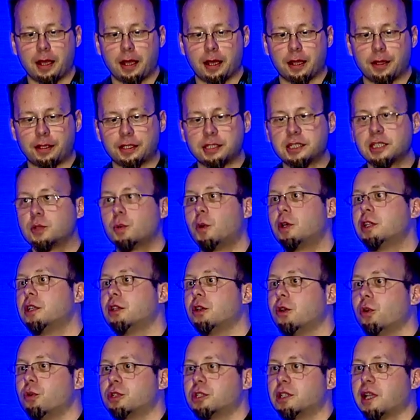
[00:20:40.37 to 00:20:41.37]
This is what it
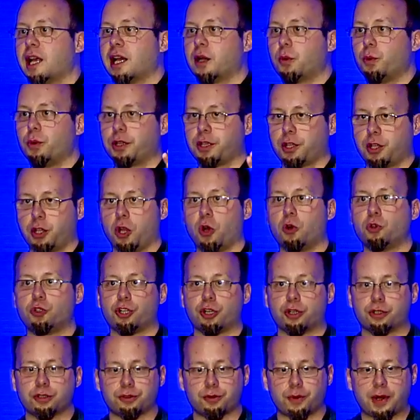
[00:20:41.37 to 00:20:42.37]
looks like with
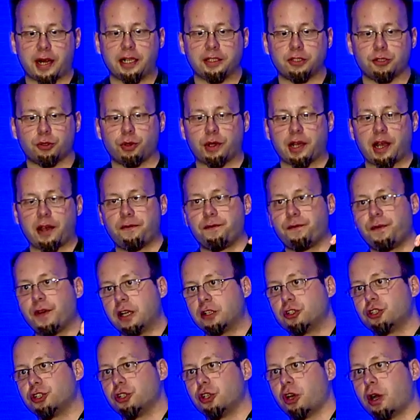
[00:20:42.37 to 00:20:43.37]
closures, right? So you have
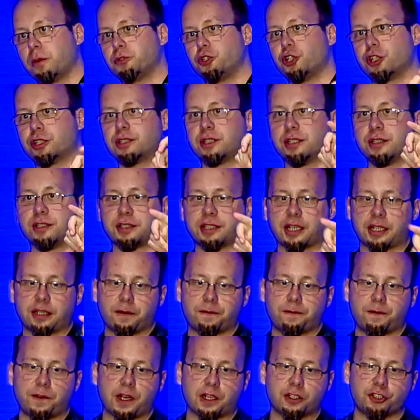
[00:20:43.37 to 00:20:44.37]
function objects inside a
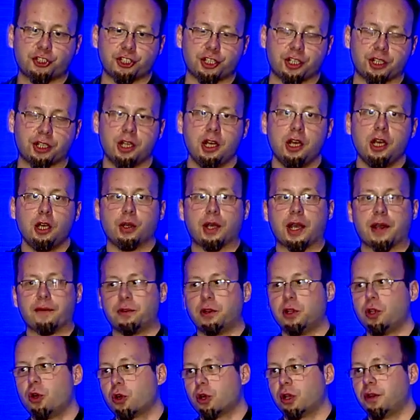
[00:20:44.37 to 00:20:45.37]
function, you have
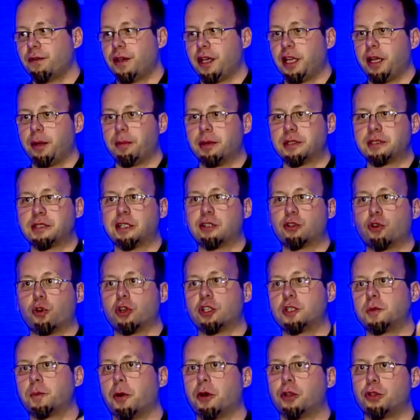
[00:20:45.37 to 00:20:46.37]
local variables that
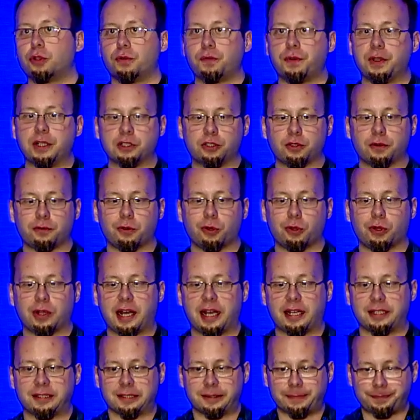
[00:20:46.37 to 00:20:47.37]
correspond to fields of your
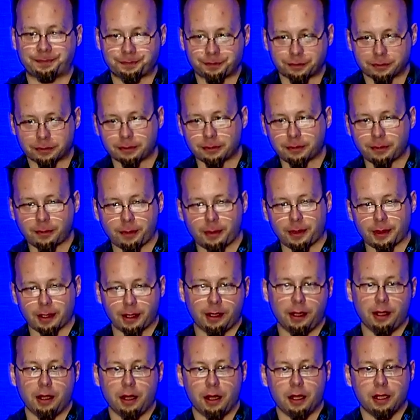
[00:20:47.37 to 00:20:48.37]
class.
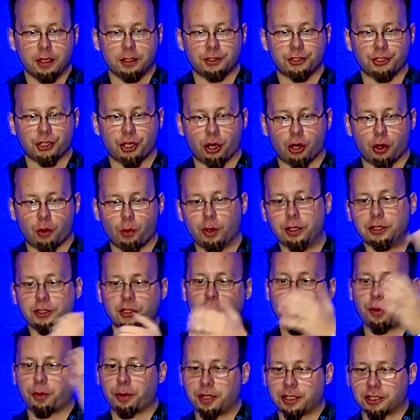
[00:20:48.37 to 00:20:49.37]
So what's
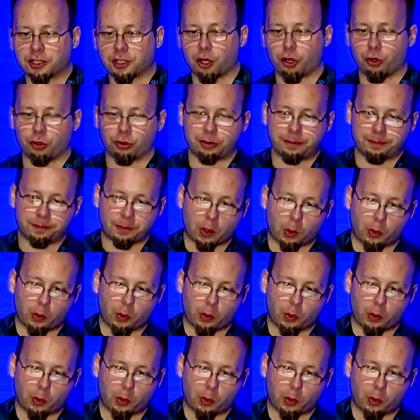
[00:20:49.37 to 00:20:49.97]
wrong with this code?